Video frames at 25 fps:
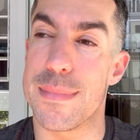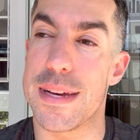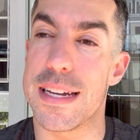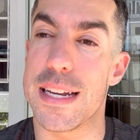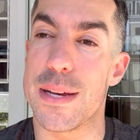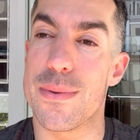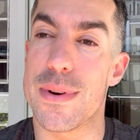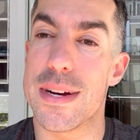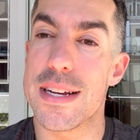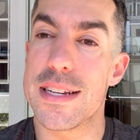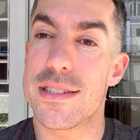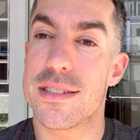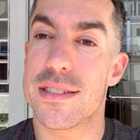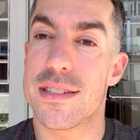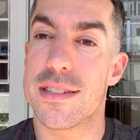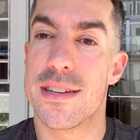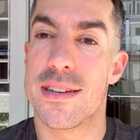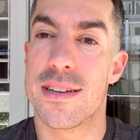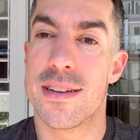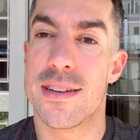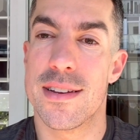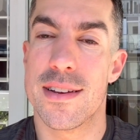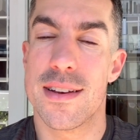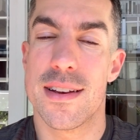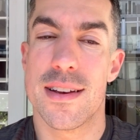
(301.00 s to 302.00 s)
many ways,
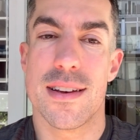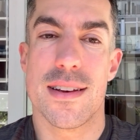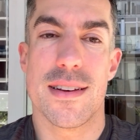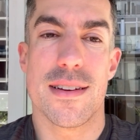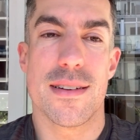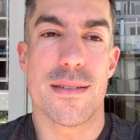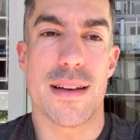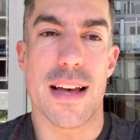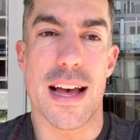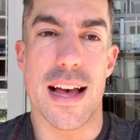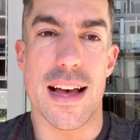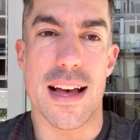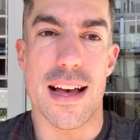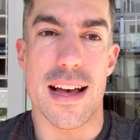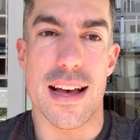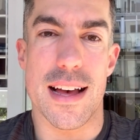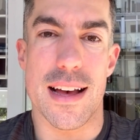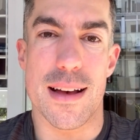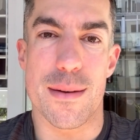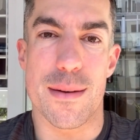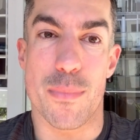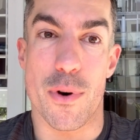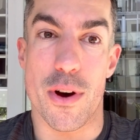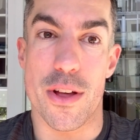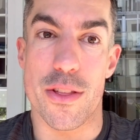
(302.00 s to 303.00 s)

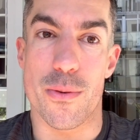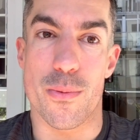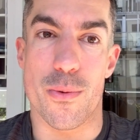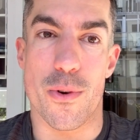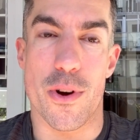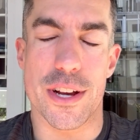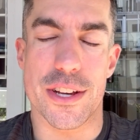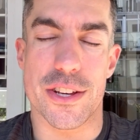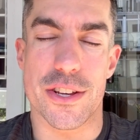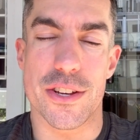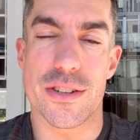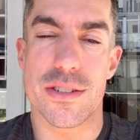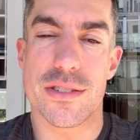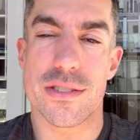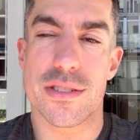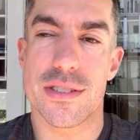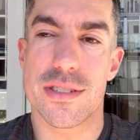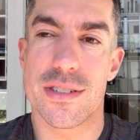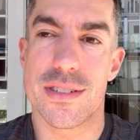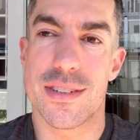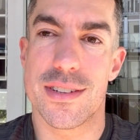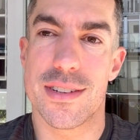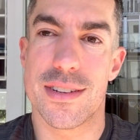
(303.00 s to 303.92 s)
uh, by the right girls